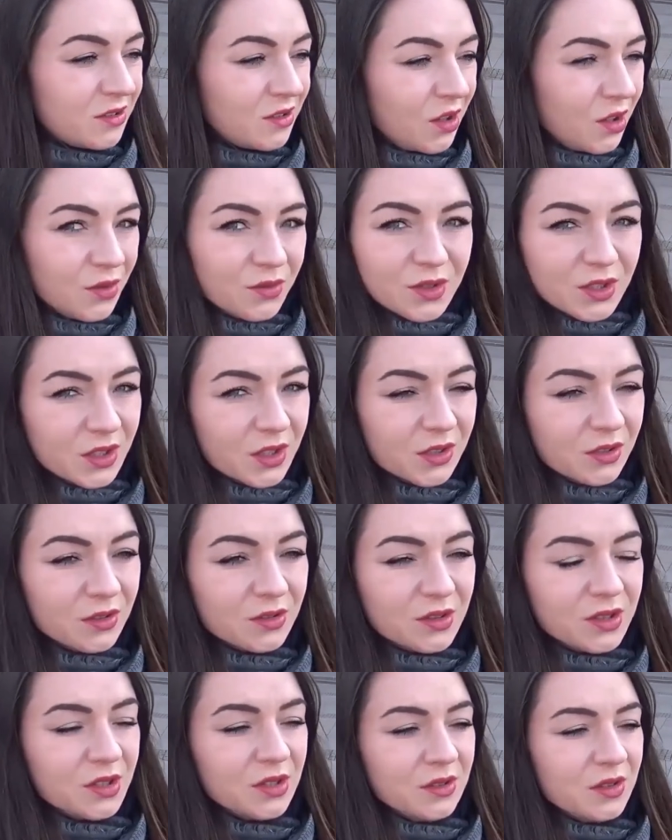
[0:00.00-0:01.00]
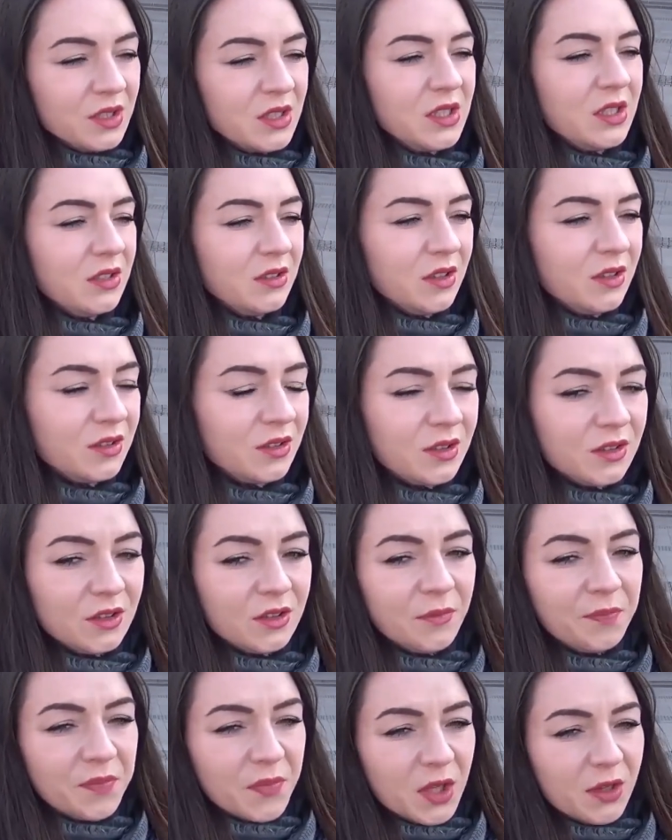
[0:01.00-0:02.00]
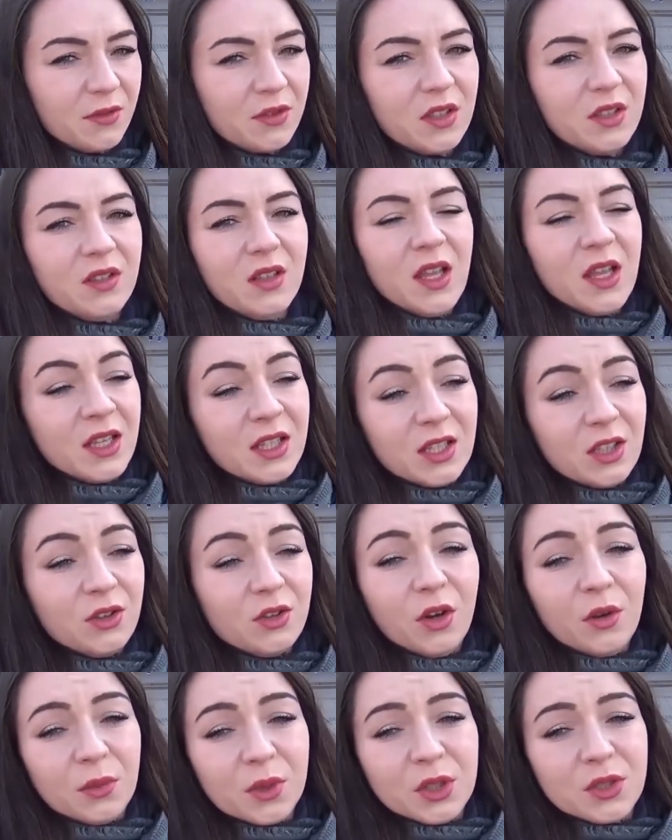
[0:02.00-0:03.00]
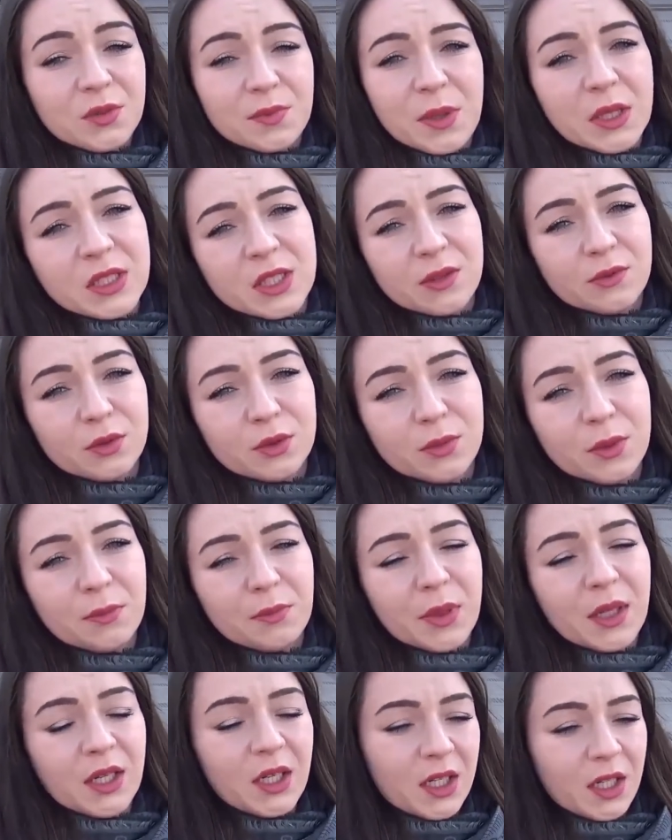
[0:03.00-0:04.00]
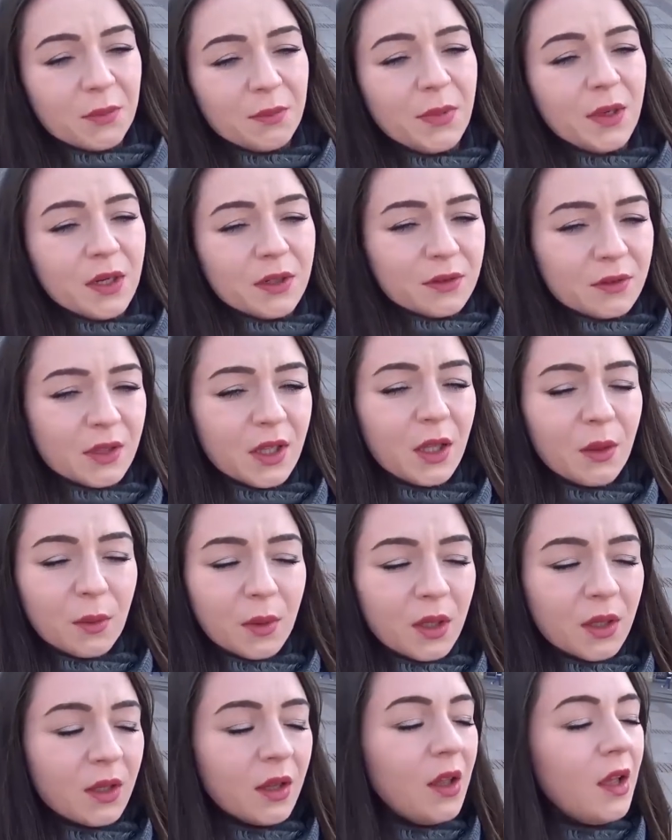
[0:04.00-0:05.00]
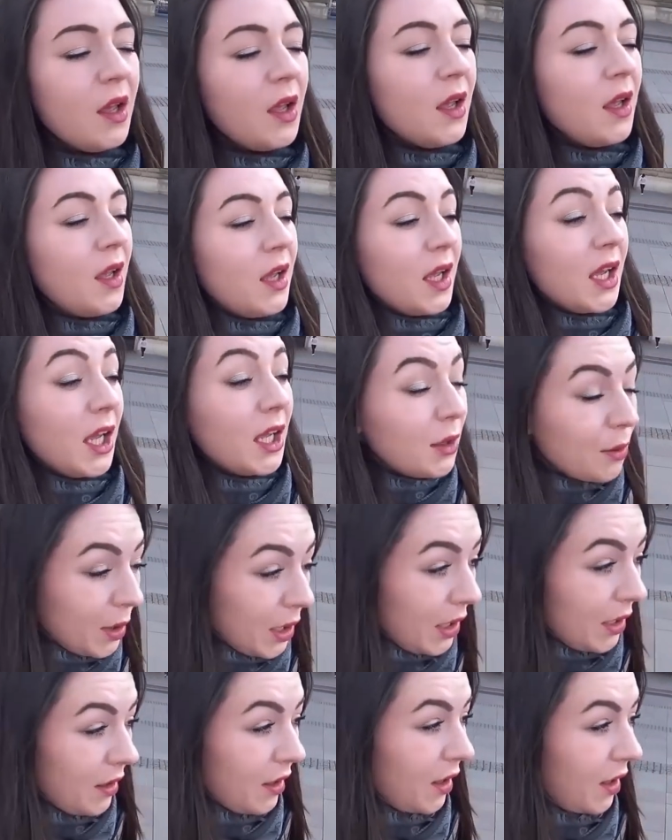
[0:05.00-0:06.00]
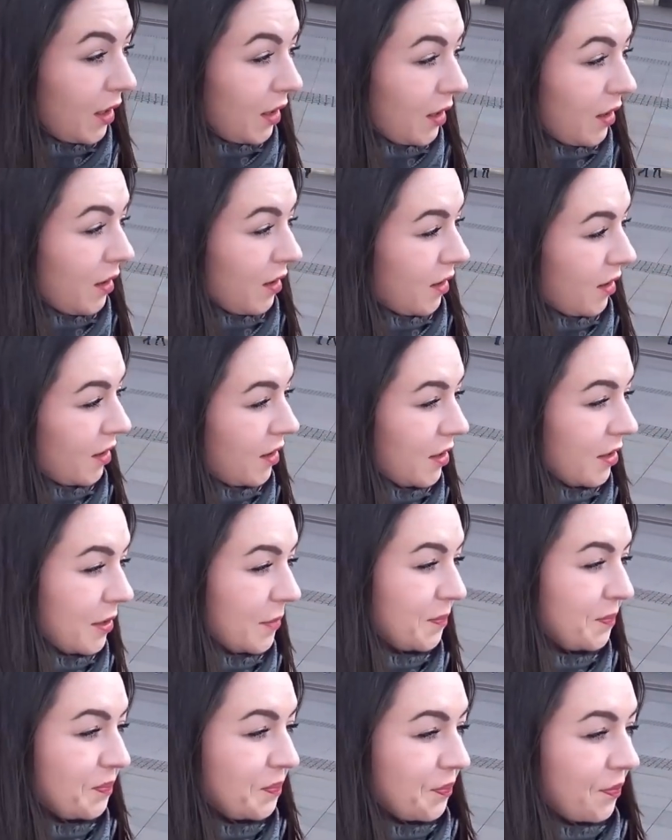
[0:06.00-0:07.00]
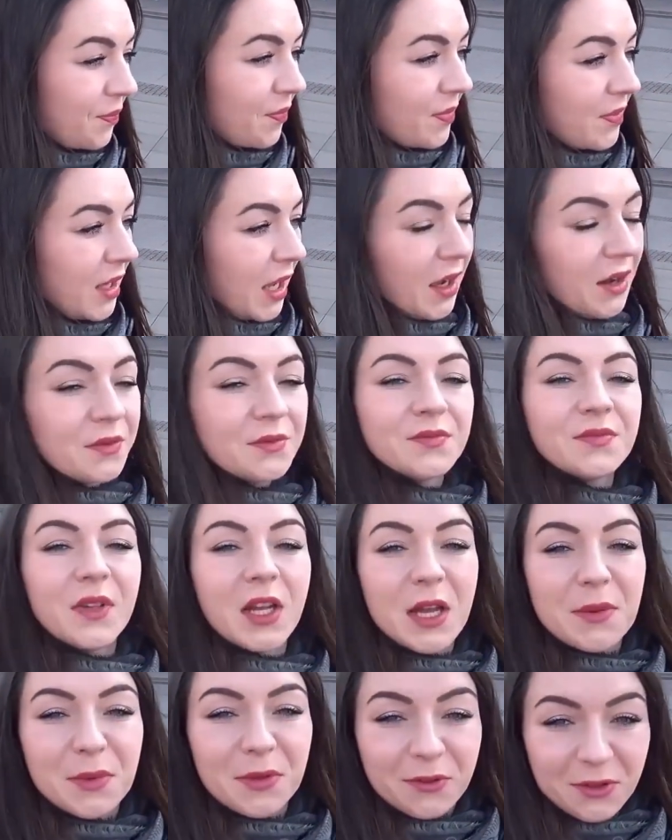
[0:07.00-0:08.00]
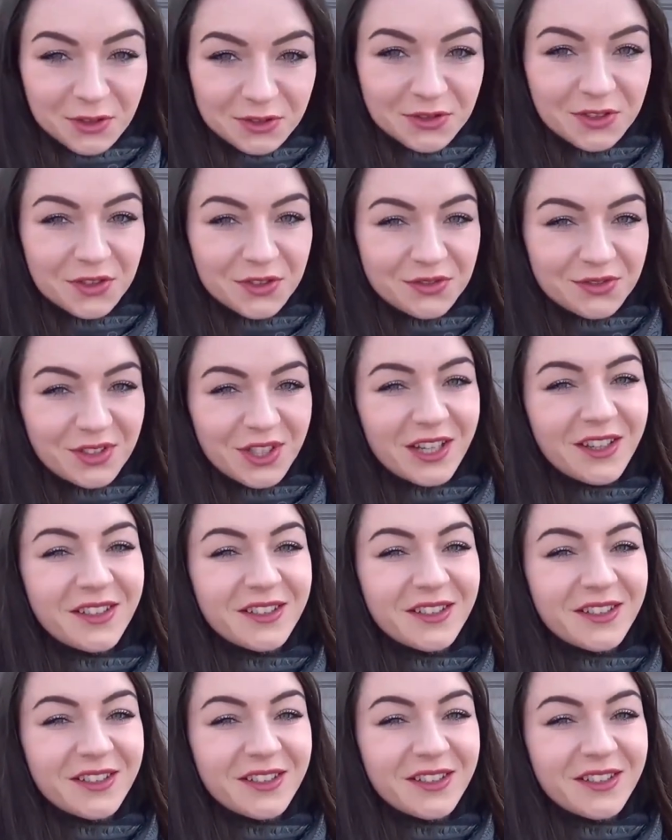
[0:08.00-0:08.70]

not really good, seriously, not good. Even any Domino's pizza would be better compared to that one. Anyway, yeah, I'm in front of